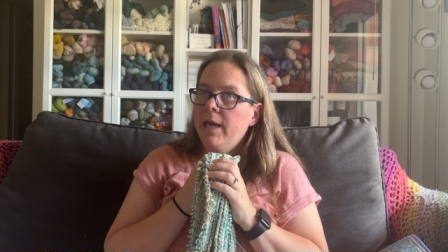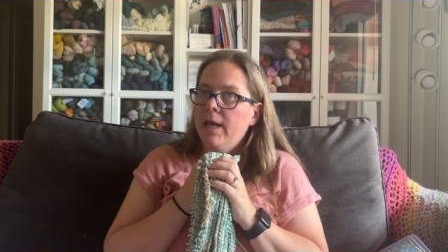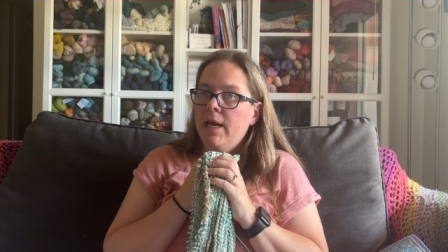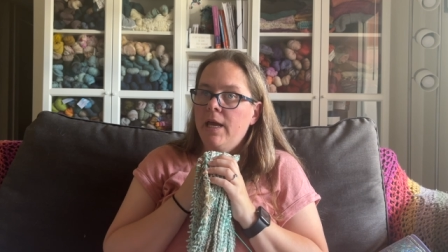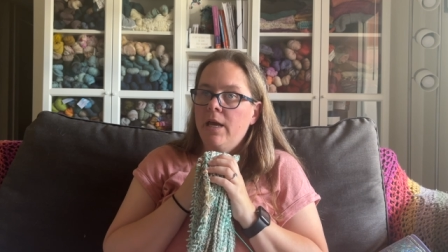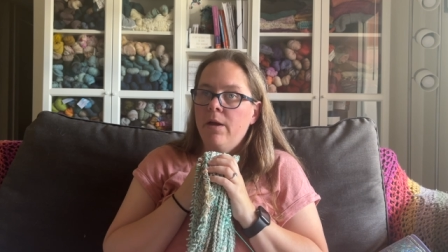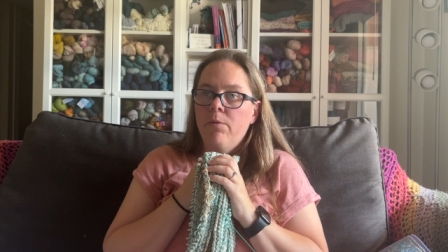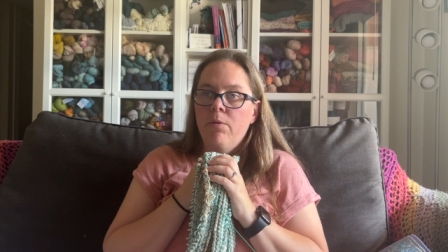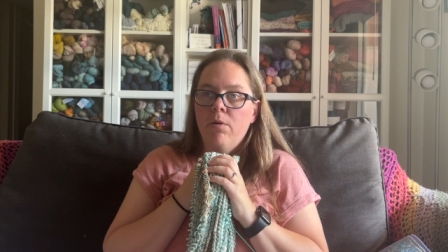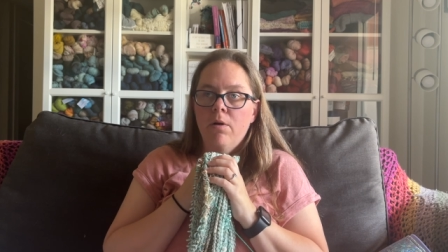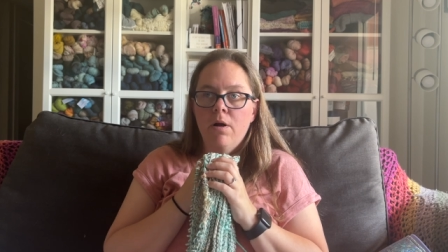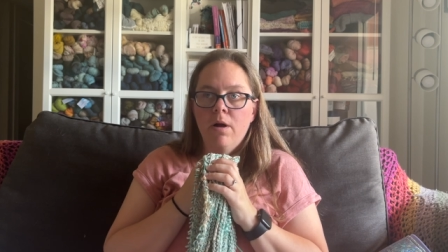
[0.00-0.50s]

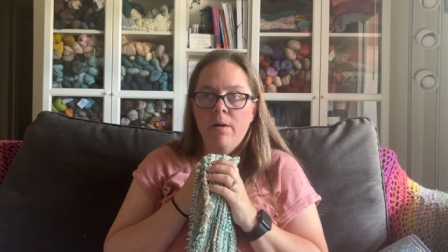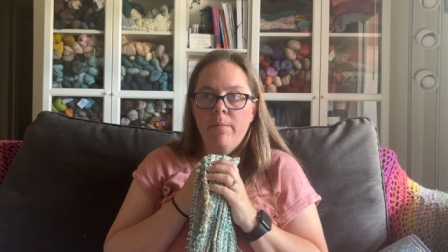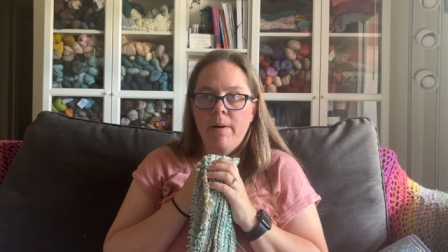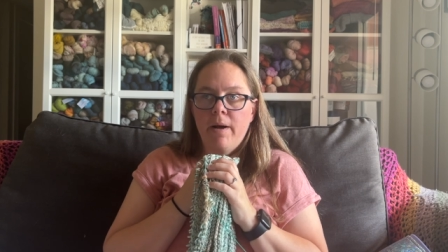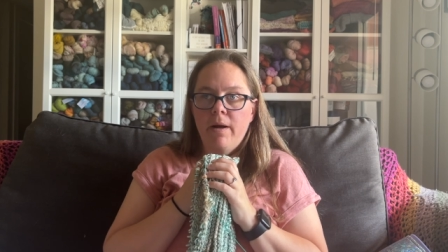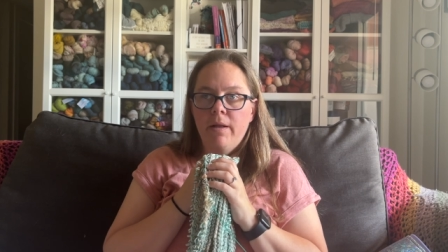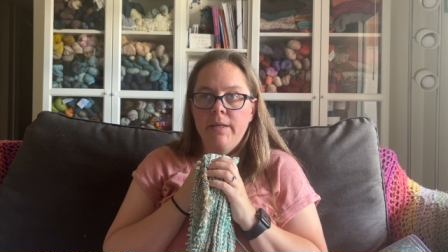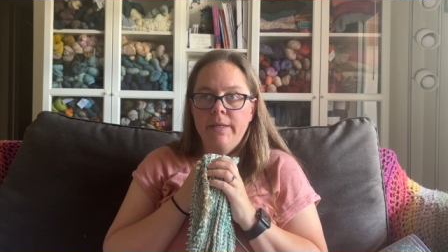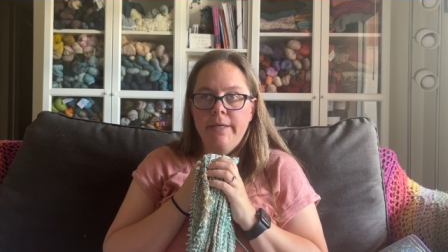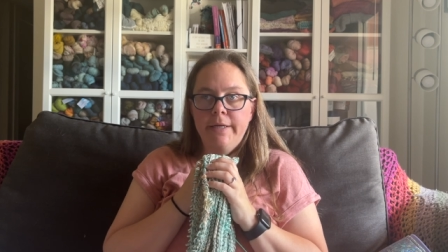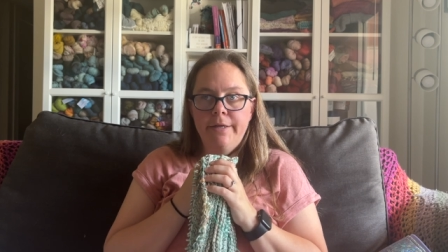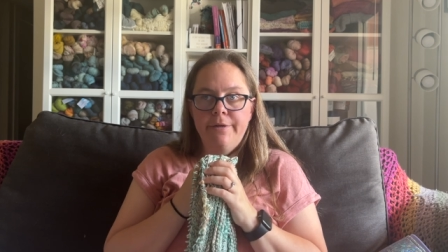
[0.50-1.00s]
It will come
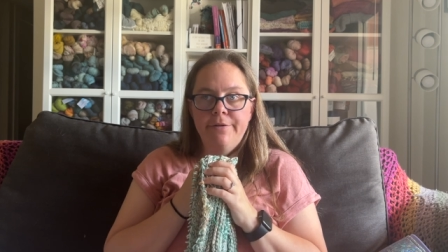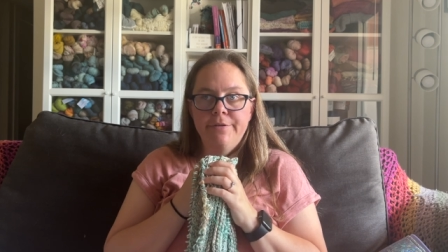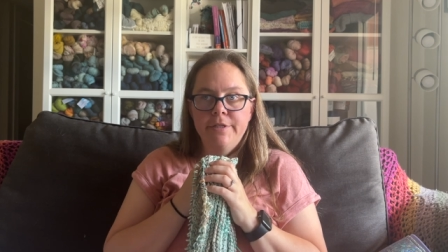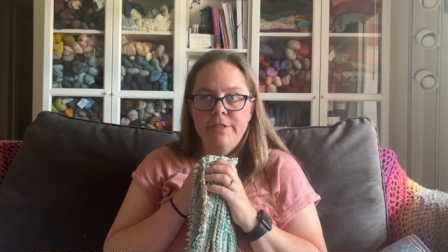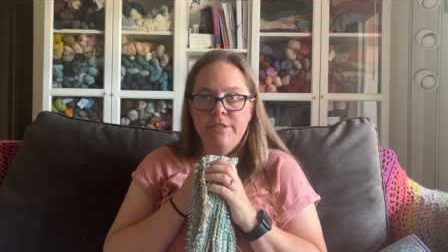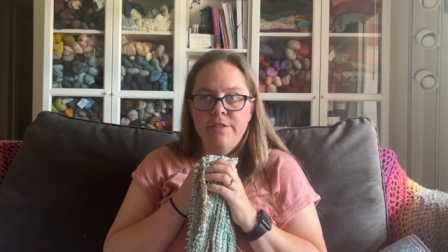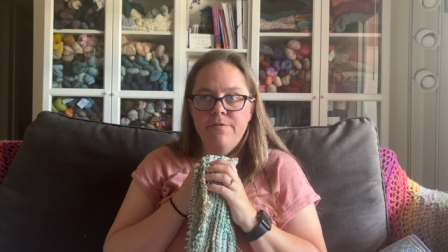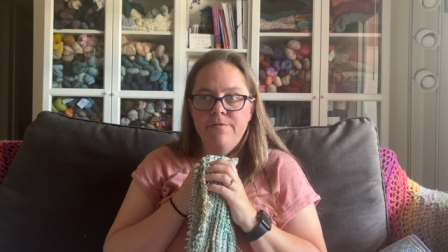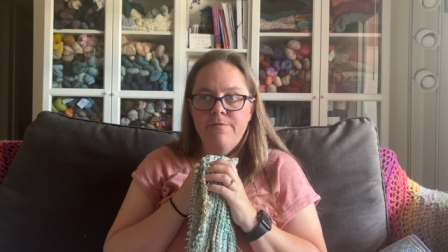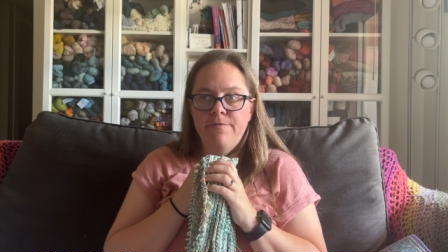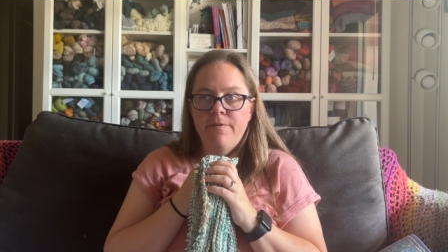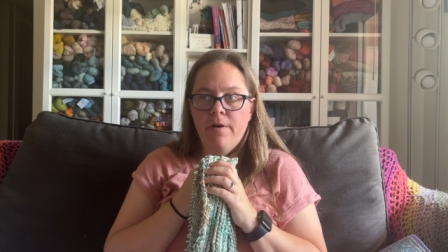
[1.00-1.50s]
out later
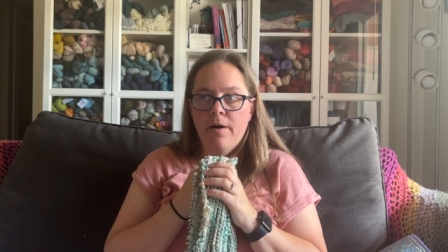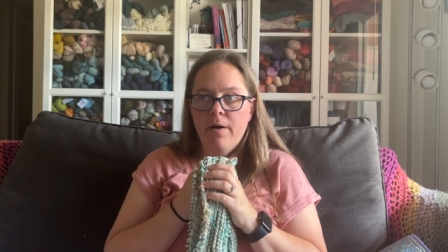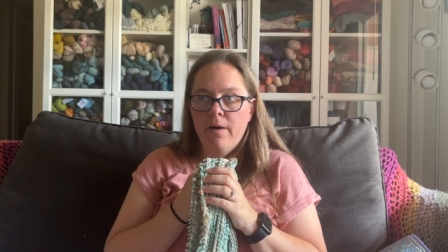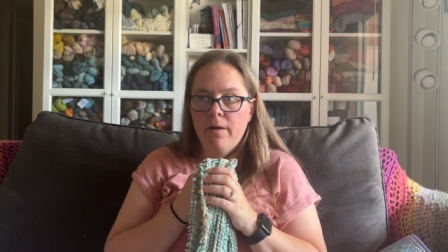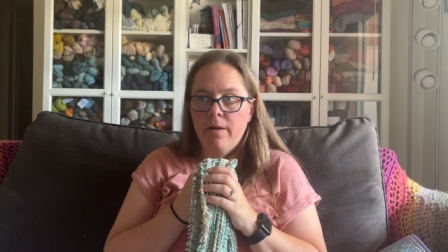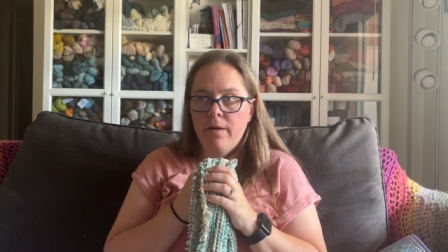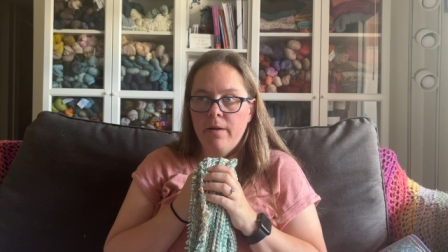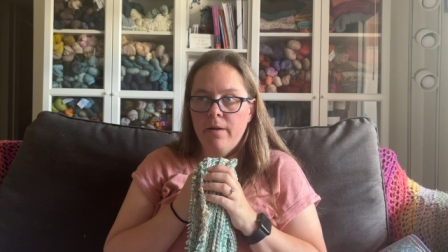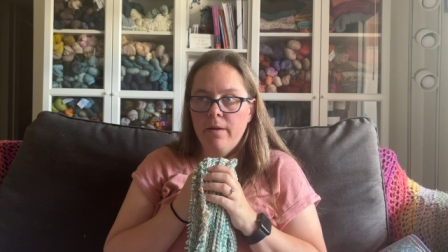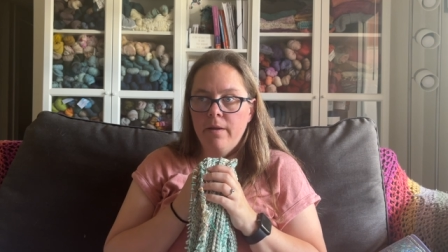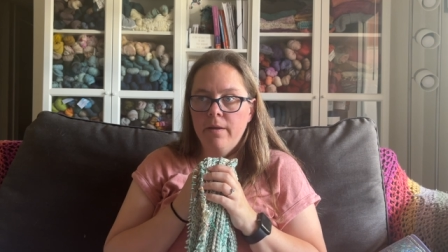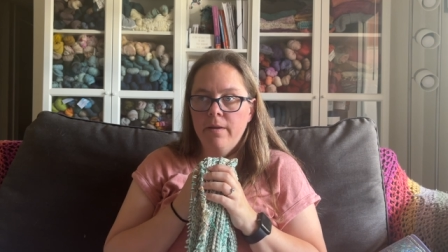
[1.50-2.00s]
this
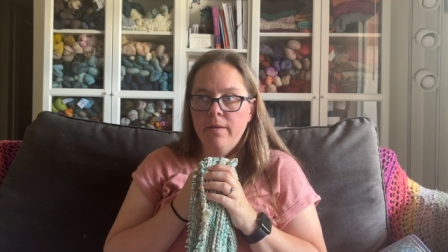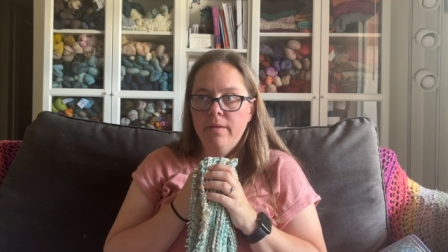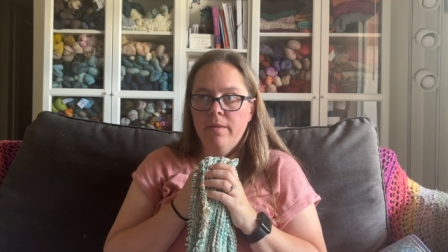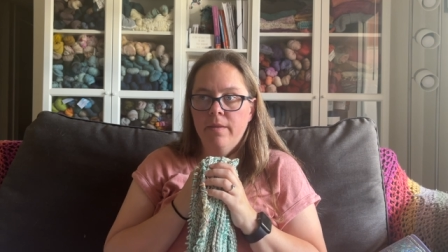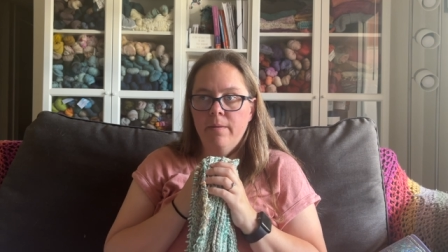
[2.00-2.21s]
fall.